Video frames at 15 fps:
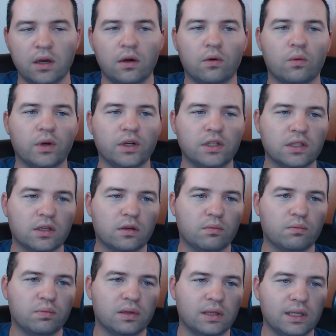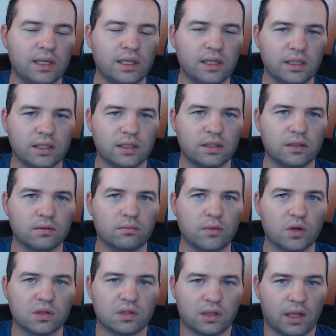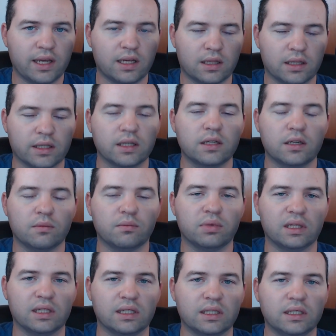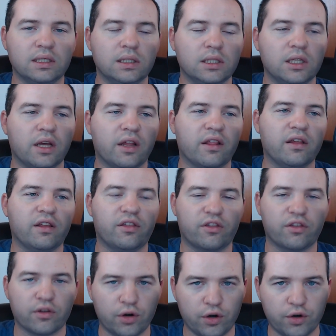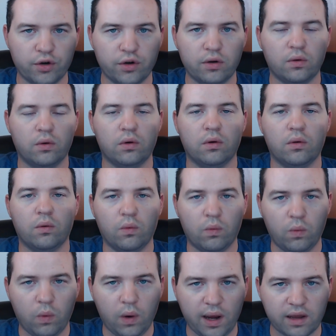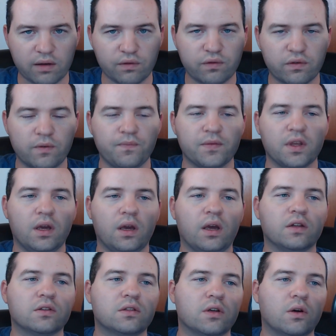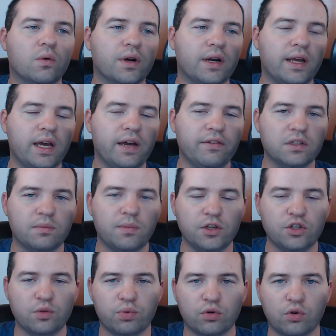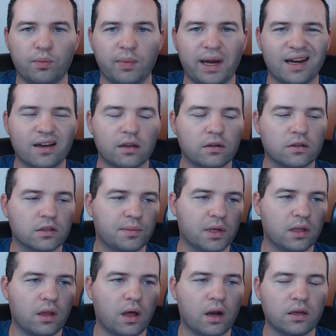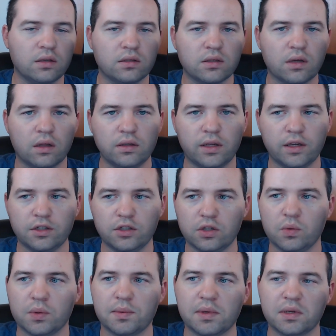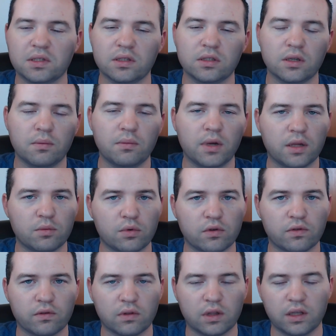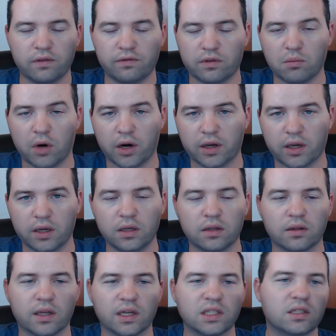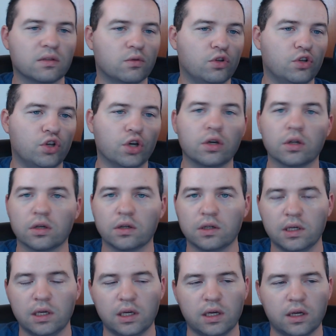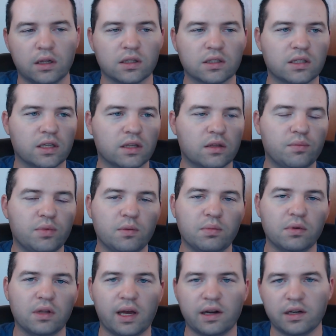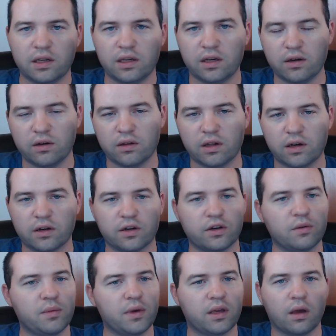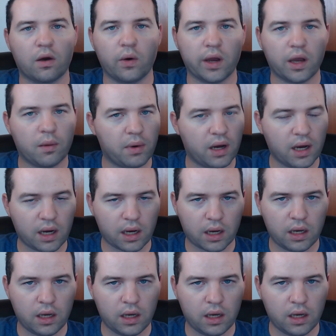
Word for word: We just completed, most likely completed, the third wave. And so we're going to have this major pullback, and there's going to be a lot of consolidation. We may see some money move, leave the market, and that's good. Let's get the people out of here that are here to make a quick buck.